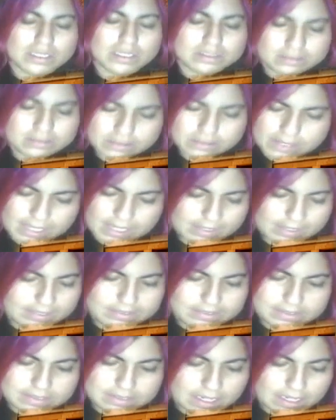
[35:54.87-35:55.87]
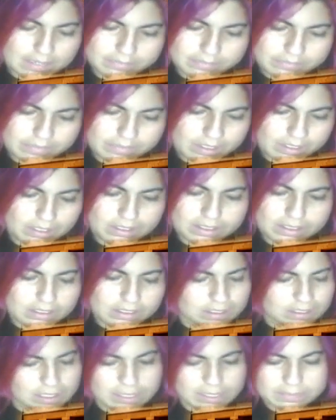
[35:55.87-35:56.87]
So that needs to stop. And
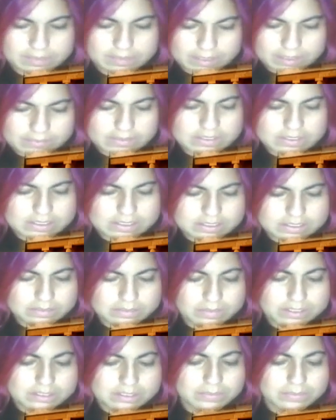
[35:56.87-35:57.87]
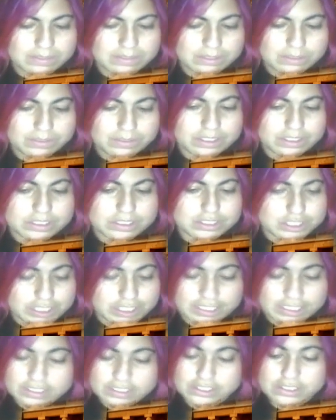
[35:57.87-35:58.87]
I believe the system needs to be new and
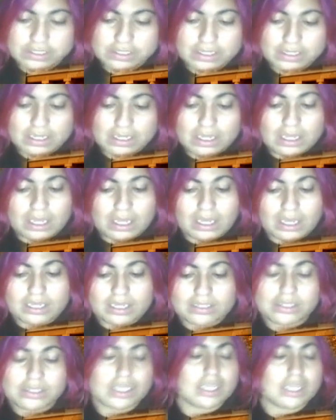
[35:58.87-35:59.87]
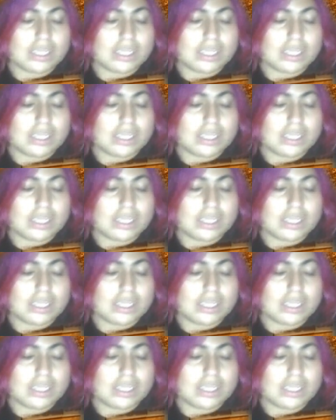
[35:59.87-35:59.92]
needs and you can